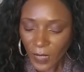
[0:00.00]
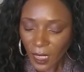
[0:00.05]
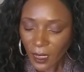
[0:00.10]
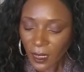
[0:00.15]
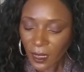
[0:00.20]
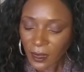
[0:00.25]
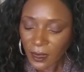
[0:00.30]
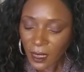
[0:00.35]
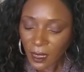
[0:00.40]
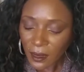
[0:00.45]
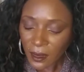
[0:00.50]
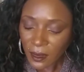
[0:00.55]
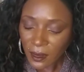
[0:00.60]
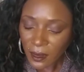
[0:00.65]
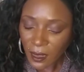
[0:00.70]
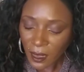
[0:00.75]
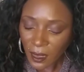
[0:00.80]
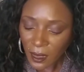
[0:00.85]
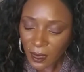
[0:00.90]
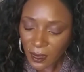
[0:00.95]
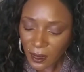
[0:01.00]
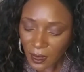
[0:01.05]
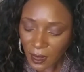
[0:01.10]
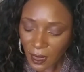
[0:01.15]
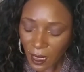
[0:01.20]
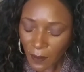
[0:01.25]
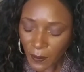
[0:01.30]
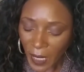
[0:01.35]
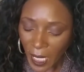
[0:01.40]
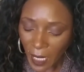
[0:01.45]
Another thing
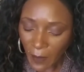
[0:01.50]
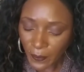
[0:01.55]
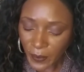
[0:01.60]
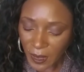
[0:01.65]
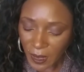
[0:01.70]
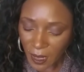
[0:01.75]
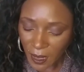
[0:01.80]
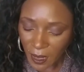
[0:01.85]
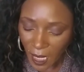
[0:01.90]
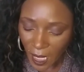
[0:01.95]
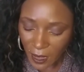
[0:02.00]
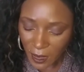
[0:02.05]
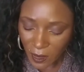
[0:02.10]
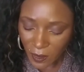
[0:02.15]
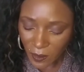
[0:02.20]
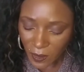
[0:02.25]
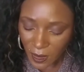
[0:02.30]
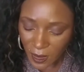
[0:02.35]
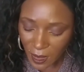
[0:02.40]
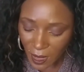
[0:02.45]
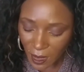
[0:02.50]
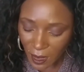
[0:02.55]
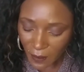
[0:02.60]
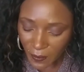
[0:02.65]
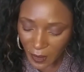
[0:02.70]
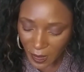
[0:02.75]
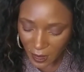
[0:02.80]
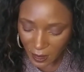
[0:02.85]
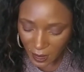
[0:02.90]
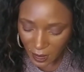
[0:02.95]
that I'm happy that I used
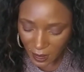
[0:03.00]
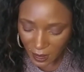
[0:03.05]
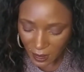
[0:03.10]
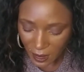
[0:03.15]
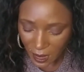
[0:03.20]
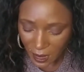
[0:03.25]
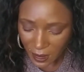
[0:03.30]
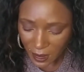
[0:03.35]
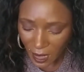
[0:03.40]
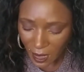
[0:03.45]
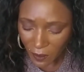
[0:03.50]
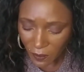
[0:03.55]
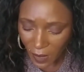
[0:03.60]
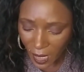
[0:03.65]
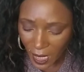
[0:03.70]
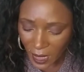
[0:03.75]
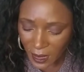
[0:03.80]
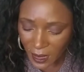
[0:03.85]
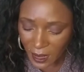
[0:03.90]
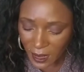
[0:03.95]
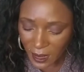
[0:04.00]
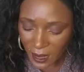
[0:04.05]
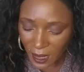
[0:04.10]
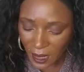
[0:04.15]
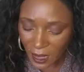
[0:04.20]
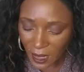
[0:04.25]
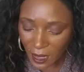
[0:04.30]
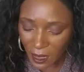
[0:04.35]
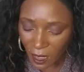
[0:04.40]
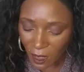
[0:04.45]
up is the Sunday Riley
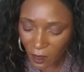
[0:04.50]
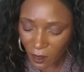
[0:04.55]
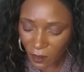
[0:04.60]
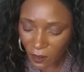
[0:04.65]
CEO